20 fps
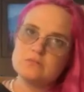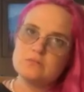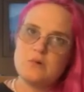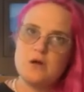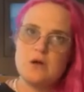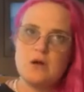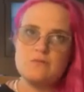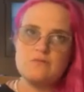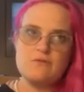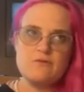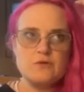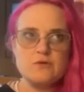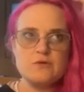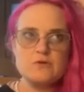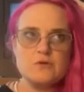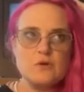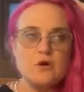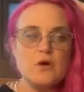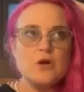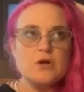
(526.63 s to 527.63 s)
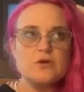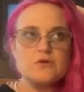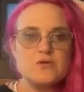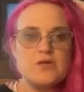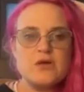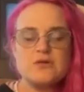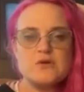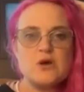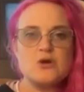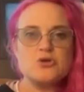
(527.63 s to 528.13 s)
I'm feeling so
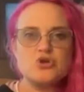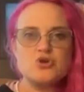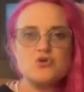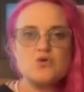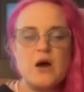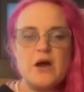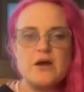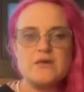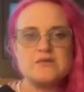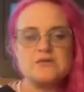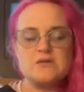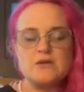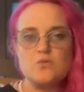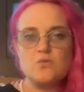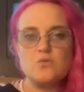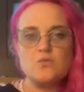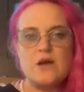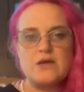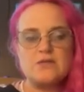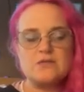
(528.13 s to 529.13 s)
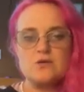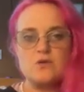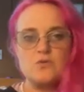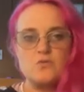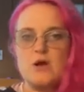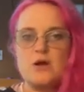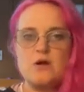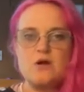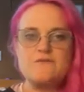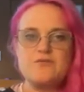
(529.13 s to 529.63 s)
that's got 2 eyes in it right there,
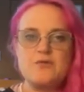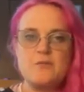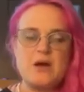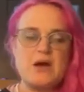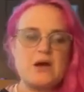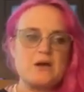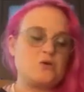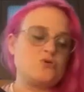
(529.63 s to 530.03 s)
right off the bat.